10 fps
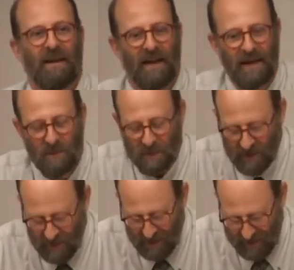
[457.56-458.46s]
And we're
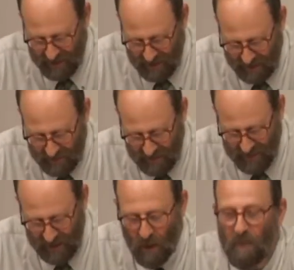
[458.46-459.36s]
looking at him.
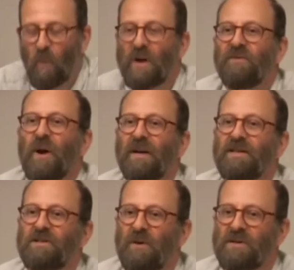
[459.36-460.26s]
And one of
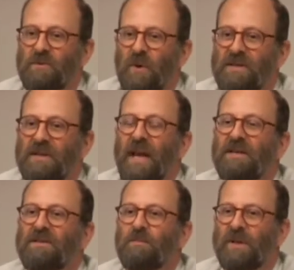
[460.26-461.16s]
Ronnie's choices was to
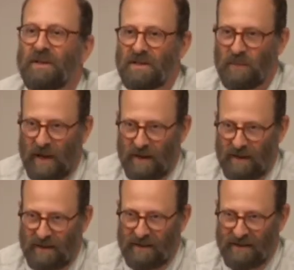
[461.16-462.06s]
take some buildings back.
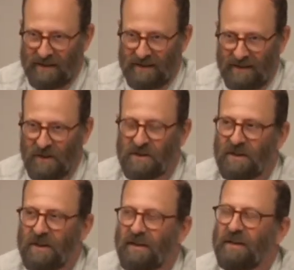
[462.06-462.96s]
Because
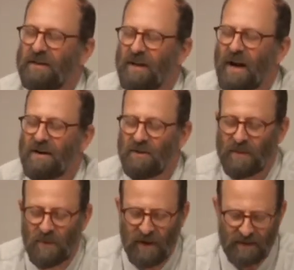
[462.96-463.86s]
the Naka
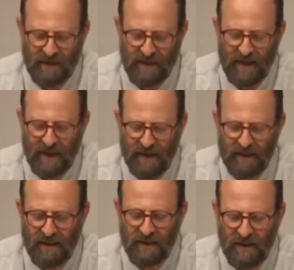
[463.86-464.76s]
Empire, they
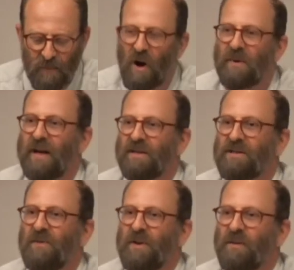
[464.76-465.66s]
had apartment
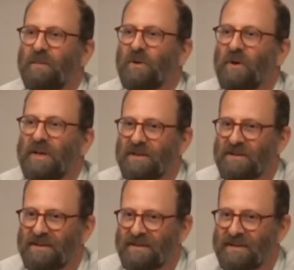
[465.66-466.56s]
houses for their
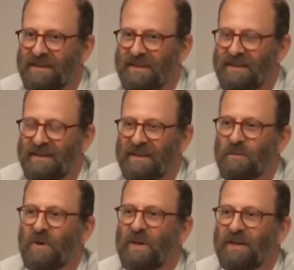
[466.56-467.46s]
employees
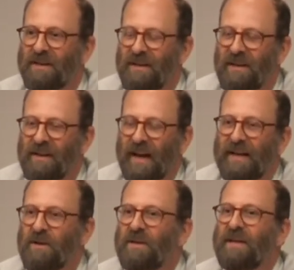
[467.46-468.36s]
in Berlin.
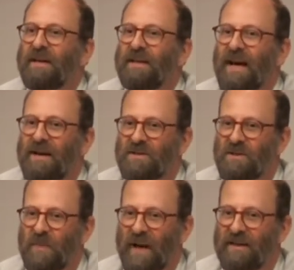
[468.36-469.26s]
And he could have taken the
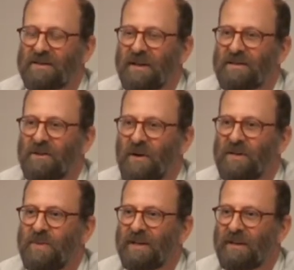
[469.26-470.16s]
houses back and
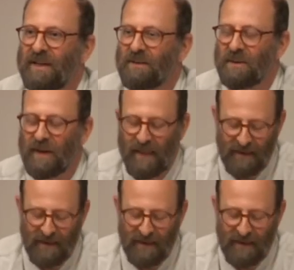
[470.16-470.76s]
started to be a landlord.